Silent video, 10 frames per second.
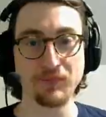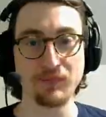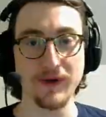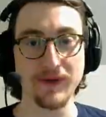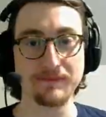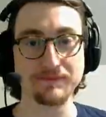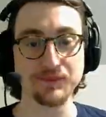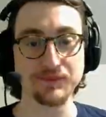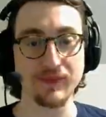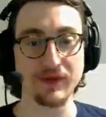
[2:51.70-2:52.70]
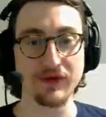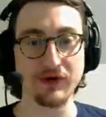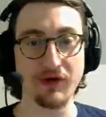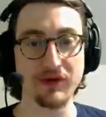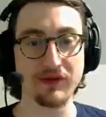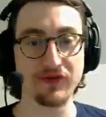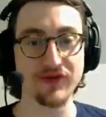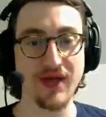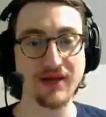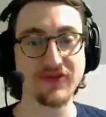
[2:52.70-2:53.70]
But there's a
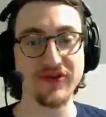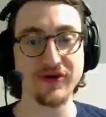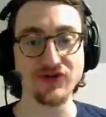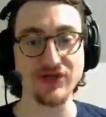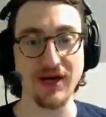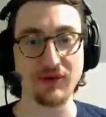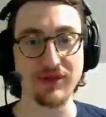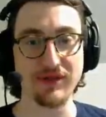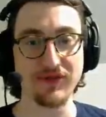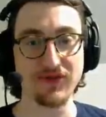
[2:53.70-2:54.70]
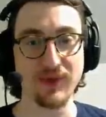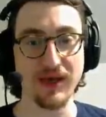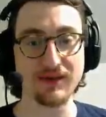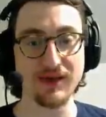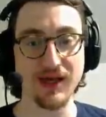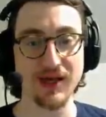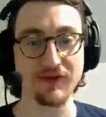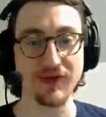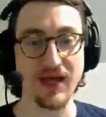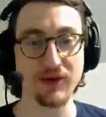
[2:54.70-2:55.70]
lot of synergy now within the spec that kind of
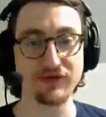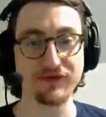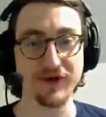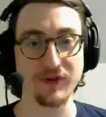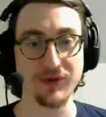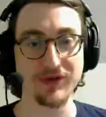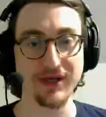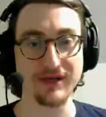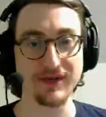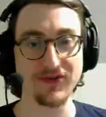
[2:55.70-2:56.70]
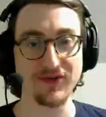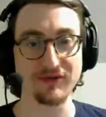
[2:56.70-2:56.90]
allows for a build like this to